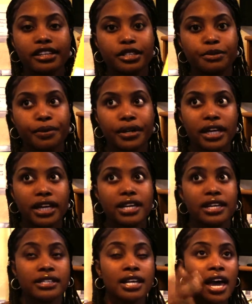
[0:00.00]
this book
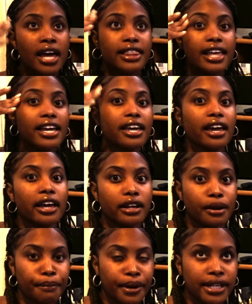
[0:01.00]
is thinking
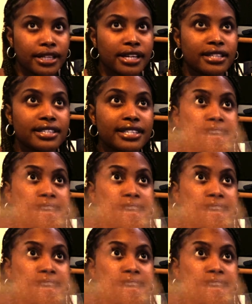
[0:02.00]
in abundance